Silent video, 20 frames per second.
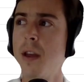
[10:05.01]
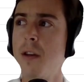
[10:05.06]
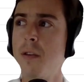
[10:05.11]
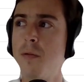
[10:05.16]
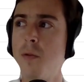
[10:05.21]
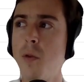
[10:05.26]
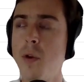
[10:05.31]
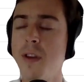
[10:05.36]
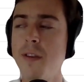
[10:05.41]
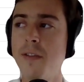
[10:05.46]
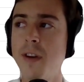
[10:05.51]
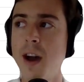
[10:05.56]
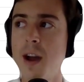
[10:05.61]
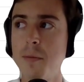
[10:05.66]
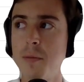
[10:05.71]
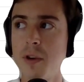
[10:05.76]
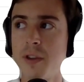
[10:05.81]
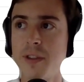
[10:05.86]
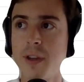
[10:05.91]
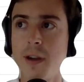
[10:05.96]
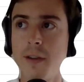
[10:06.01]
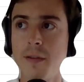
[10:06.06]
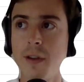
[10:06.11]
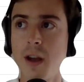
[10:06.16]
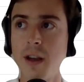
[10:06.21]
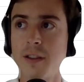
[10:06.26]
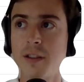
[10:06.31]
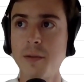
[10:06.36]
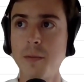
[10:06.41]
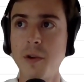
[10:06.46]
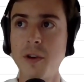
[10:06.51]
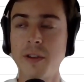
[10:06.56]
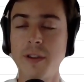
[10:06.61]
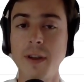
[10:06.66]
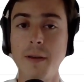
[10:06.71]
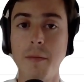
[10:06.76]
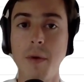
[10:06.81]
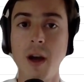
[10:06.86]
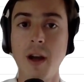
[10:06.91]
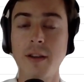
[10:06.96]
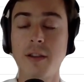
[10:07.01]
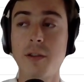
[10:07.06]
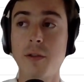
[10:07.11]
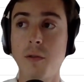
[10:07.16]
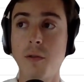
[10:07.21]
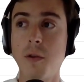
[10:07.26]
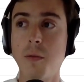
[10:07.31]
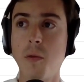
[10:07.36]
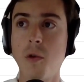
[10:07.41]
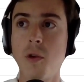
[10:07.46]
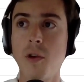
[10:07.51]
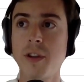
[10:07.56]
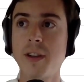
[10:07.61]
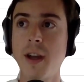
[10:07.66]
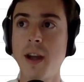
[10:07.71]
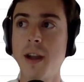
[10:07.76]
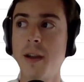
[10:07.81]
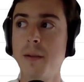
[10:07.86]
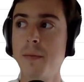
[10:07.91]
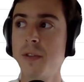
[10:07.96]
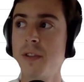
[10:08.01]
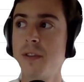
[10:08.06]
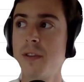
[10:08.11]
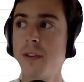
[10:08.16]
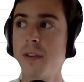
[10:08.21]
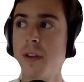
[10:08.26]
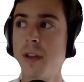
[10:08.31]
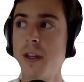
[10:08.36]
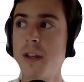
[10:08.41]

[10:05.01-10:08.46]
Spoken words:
45% of customers have bought 2 or more times,